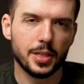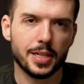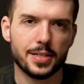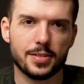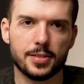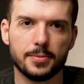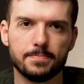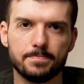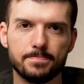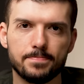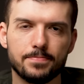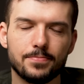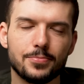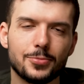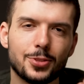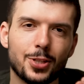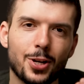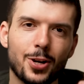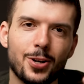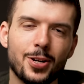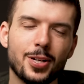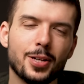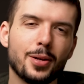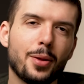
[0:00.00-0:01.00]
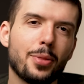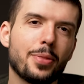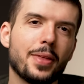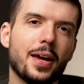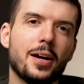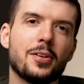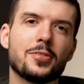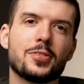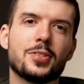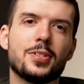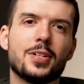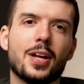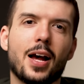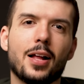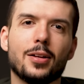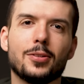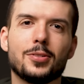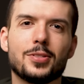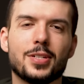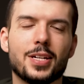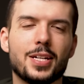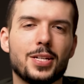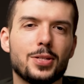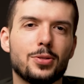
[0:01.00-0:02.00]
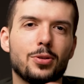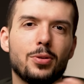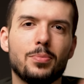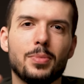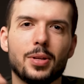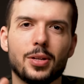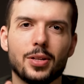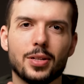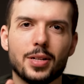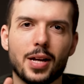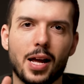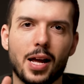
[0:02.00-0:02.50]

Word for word: Listen, turning $1,000 into a million